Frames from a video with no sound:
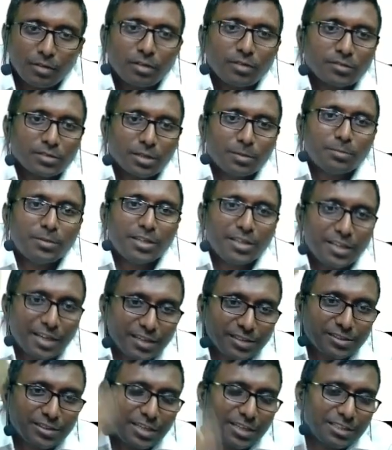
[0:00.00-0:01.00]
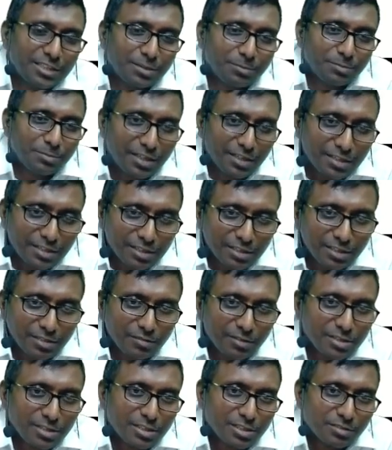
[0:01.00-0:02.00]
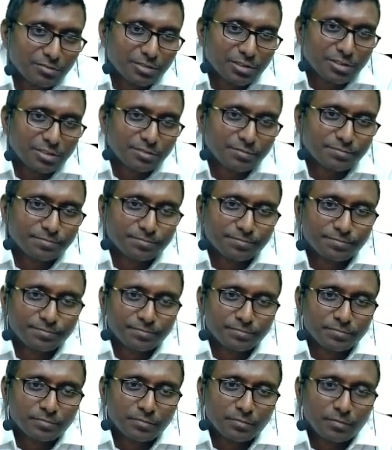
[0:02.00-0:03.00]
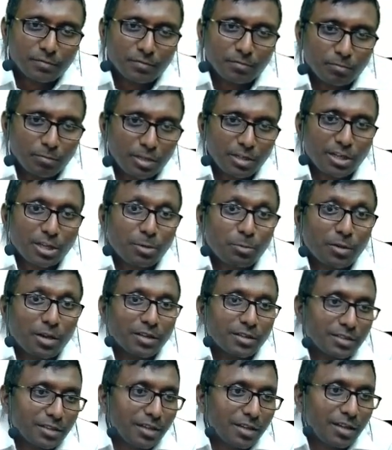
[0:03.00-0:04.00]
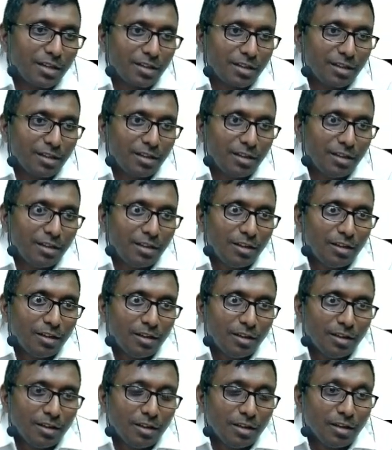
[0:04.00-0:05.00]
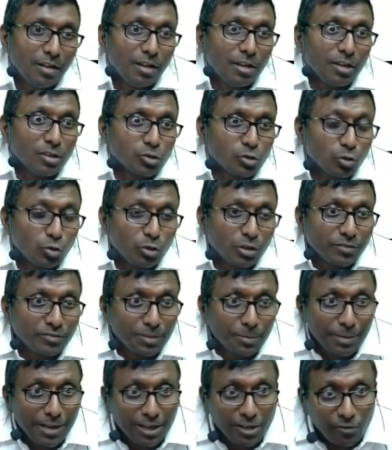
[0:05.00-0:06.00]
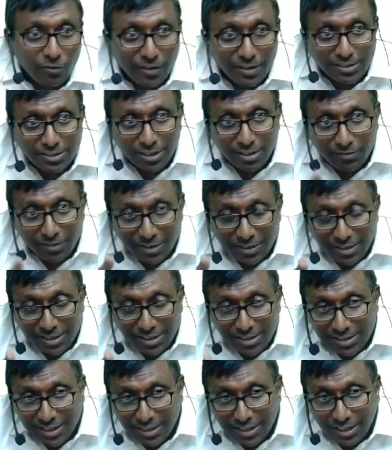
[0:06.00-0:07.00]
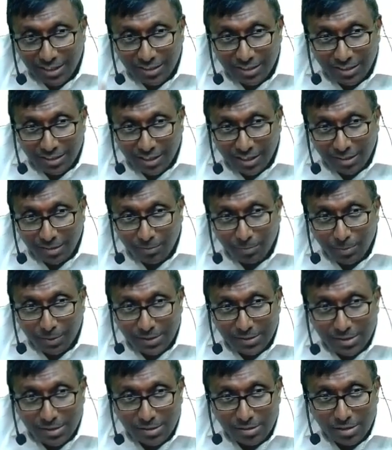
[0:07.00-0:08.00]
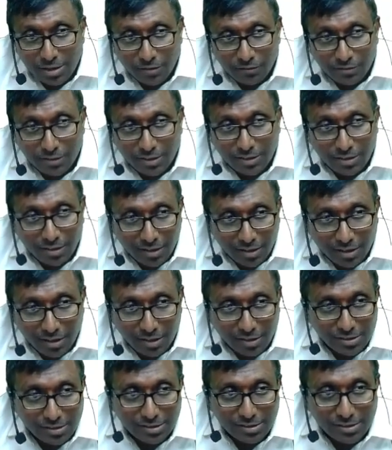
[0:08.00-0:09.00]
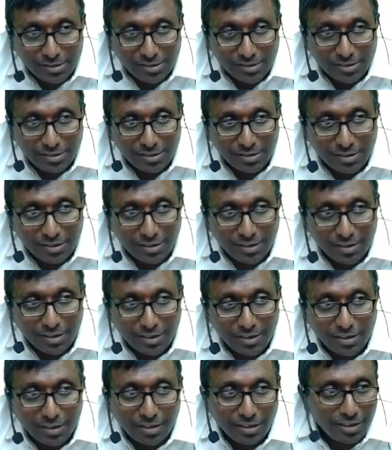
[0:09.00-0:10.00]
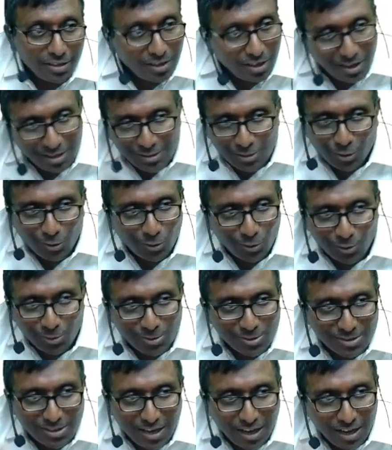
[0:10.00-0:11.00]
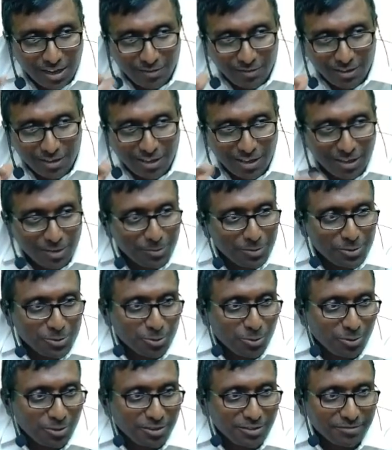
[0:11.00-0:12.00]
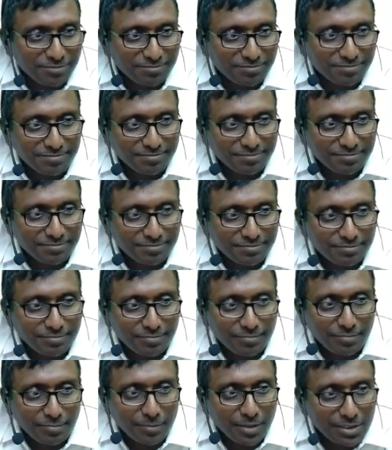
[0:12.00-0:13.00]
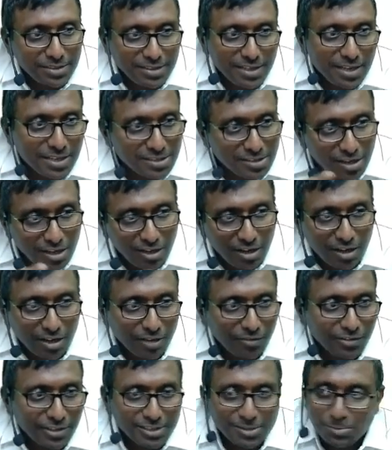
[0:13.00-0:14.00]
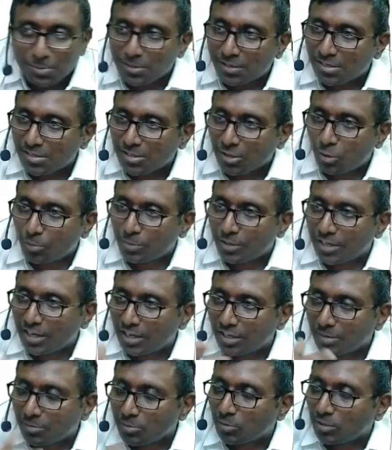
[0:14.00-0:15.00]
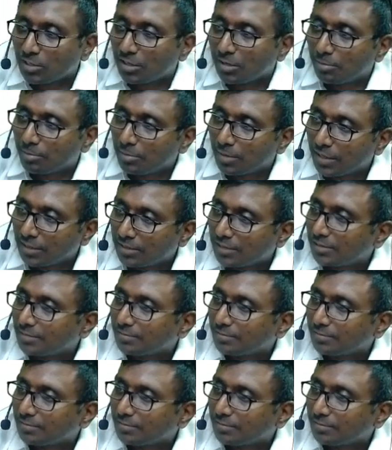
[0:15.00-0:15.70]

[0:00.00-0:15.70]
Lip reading: If somebody likes, let them take it. Otherwise, leave it. Bring it back na. So if the manufacturer, when he is sending the 10 pieces of the dress, he also knows all will not be sold because he has got a lot of experience. How many items will come back?